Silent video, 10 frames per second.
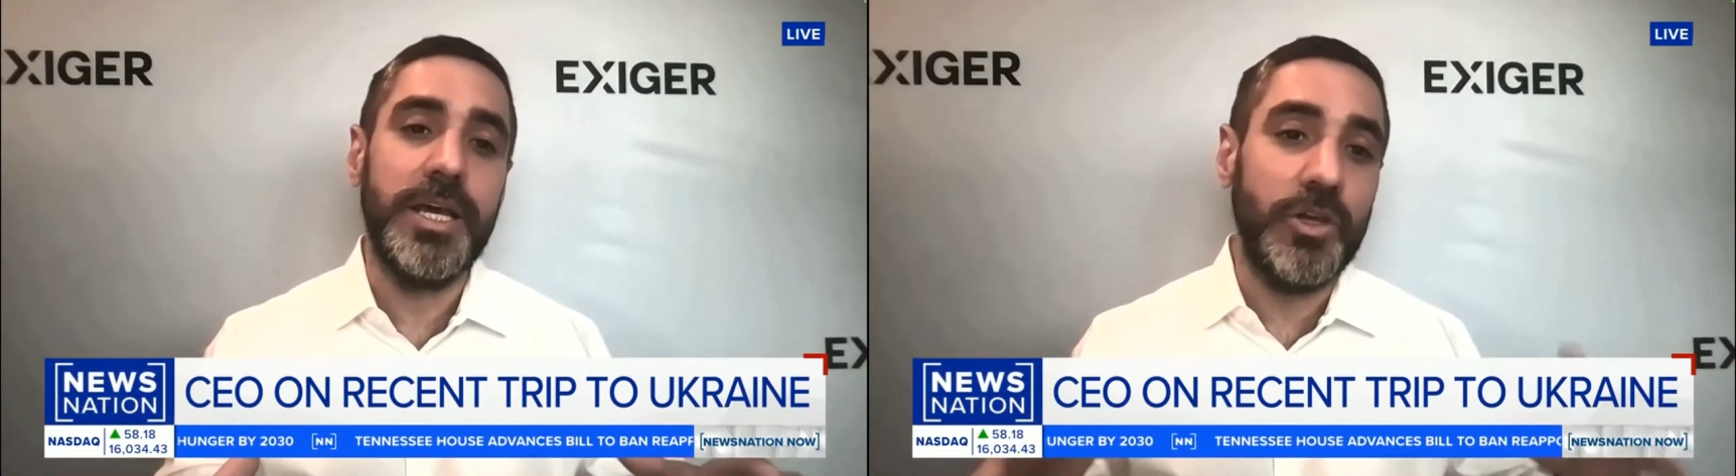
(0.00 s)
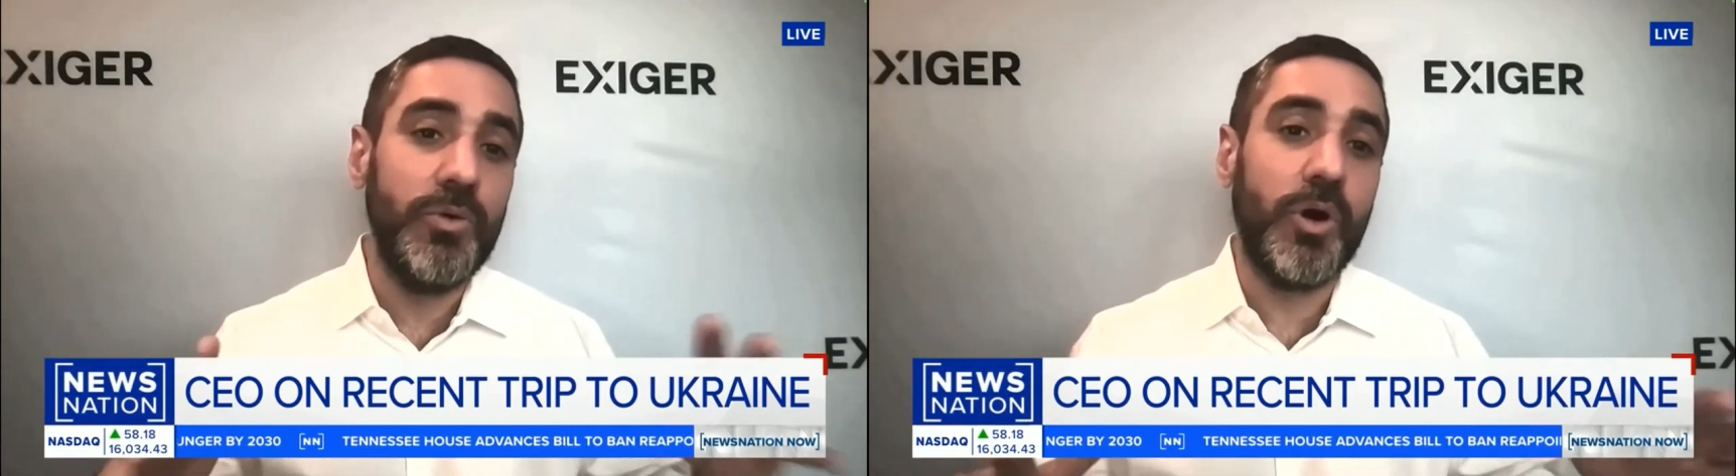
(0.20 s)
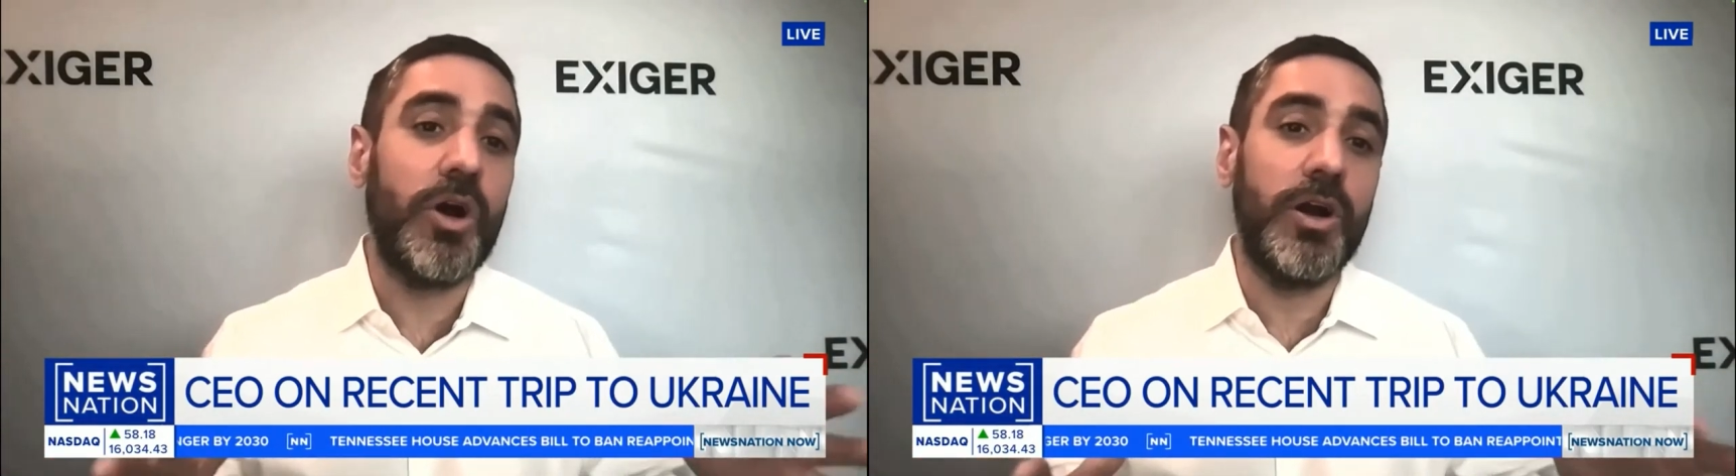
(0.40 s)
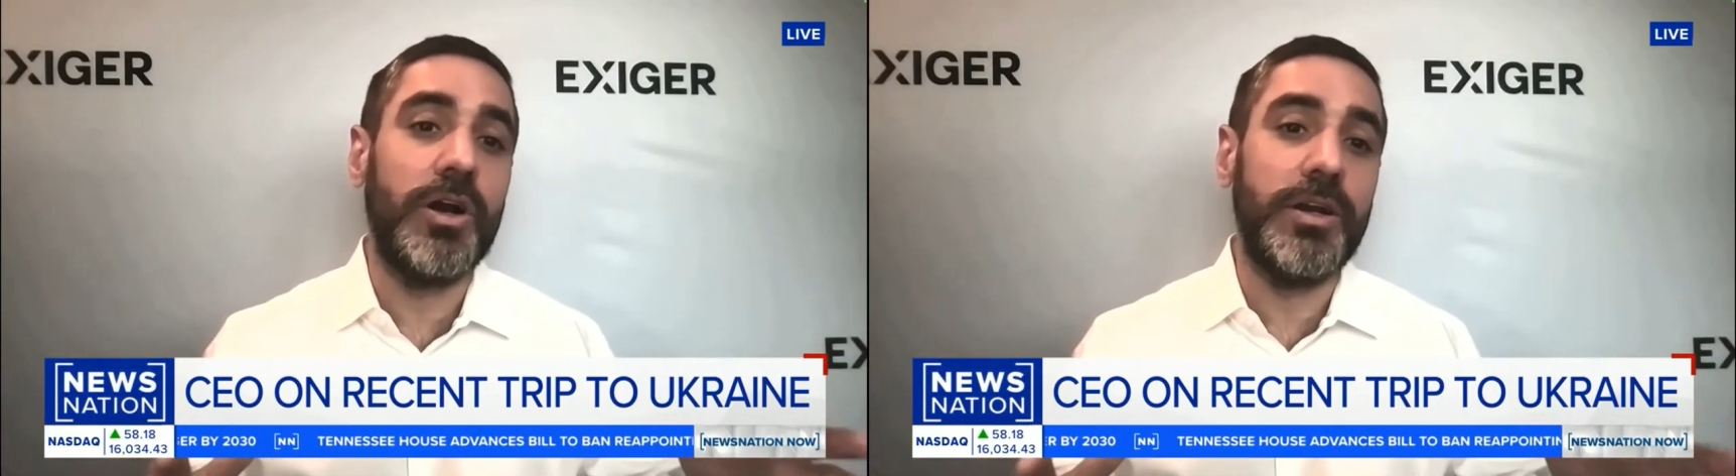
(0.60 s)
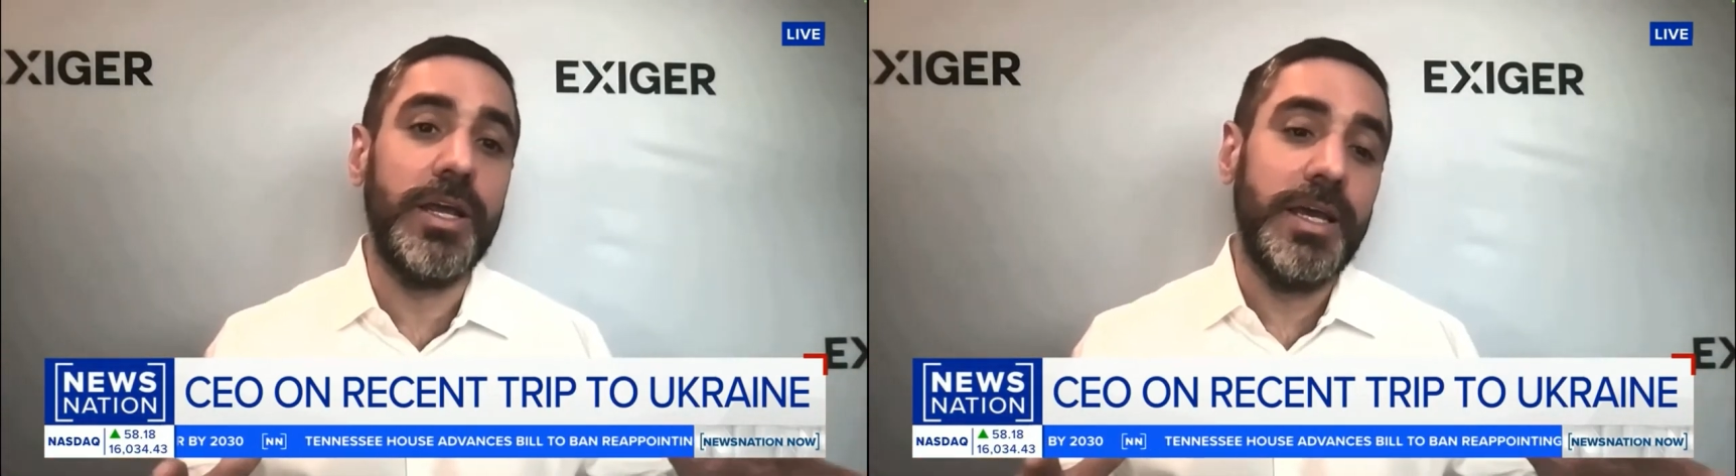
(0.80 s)
you
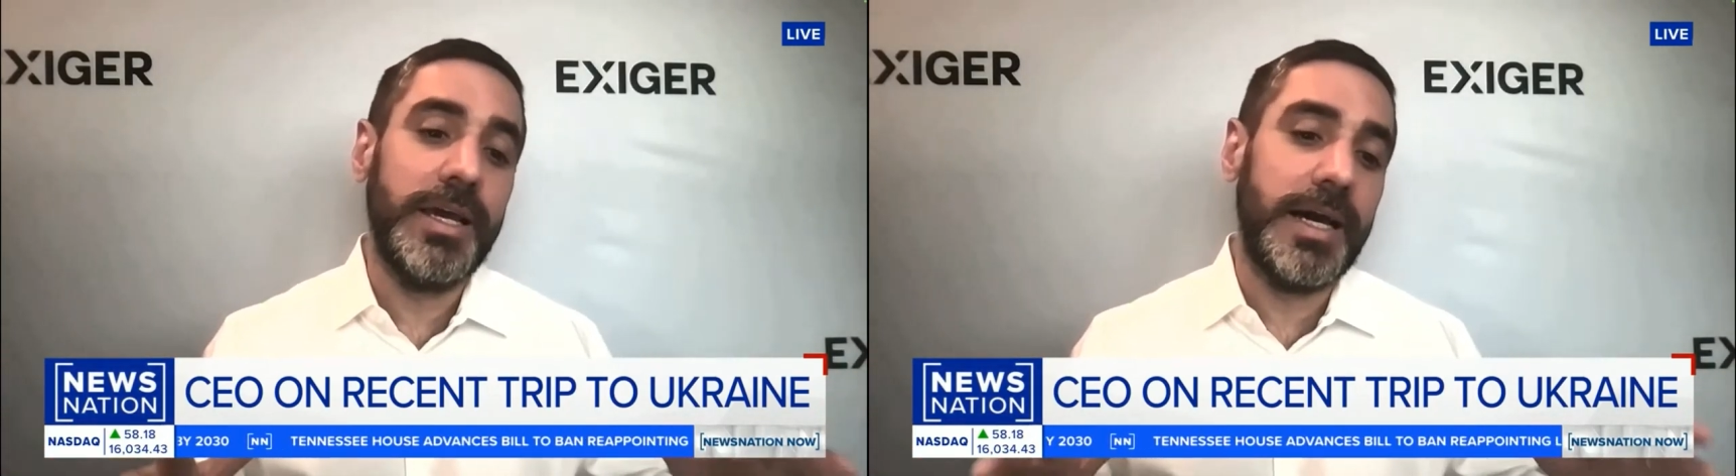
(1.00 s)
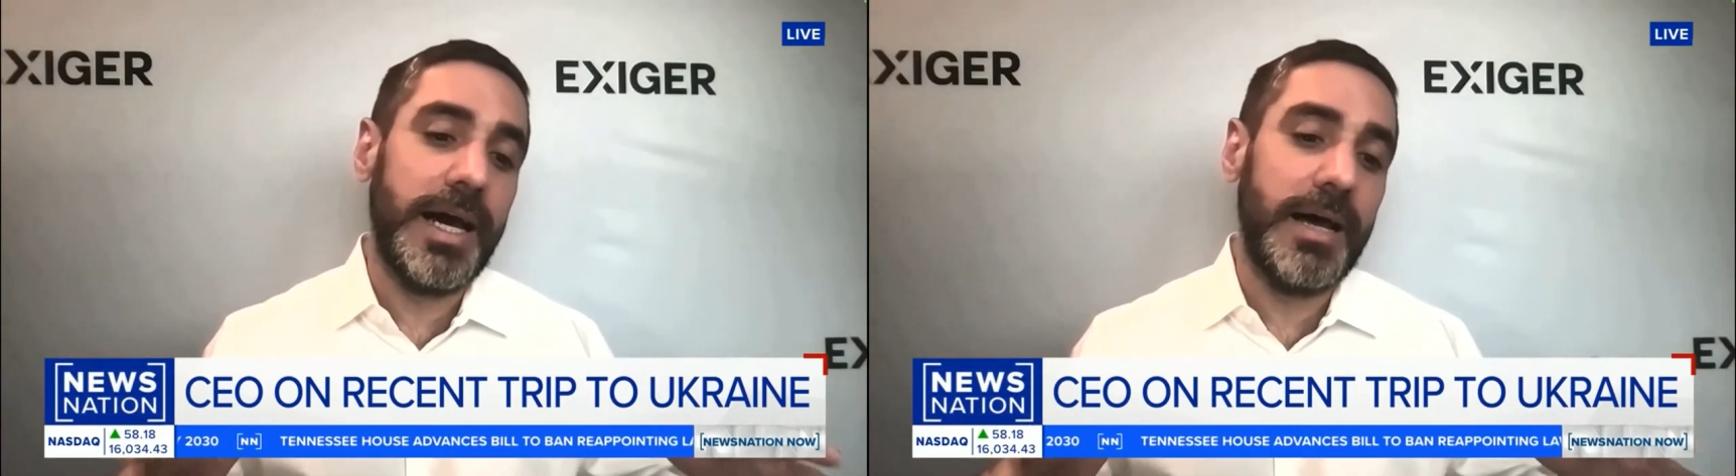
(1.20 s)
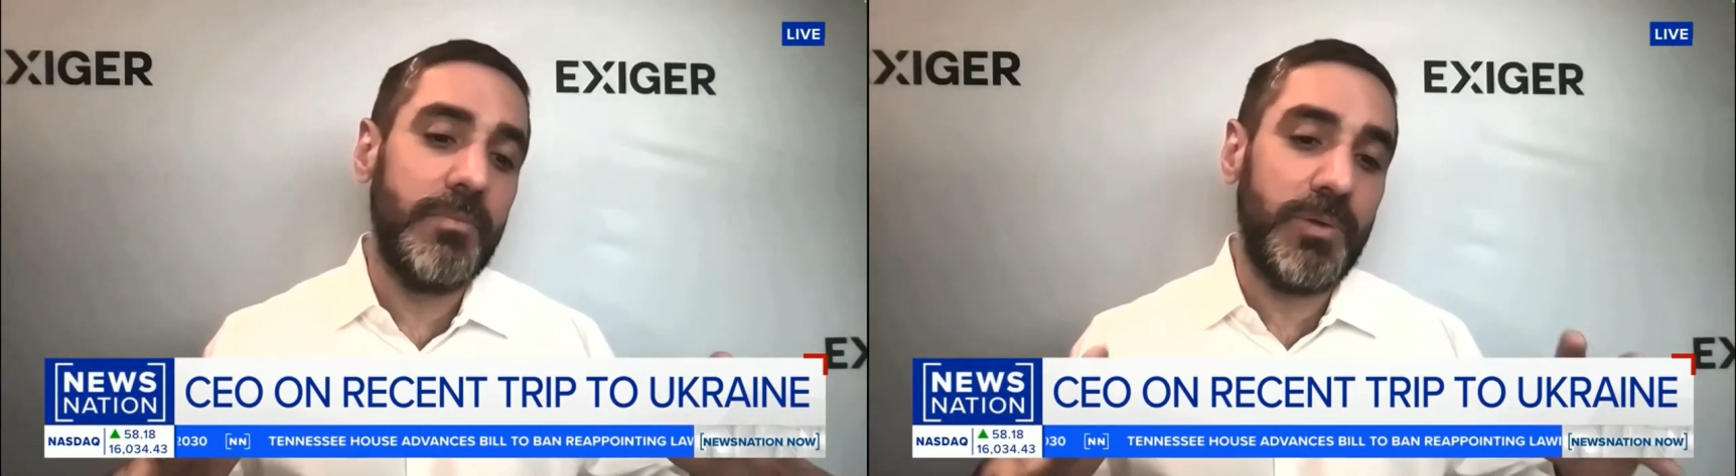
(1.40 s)
heard uh,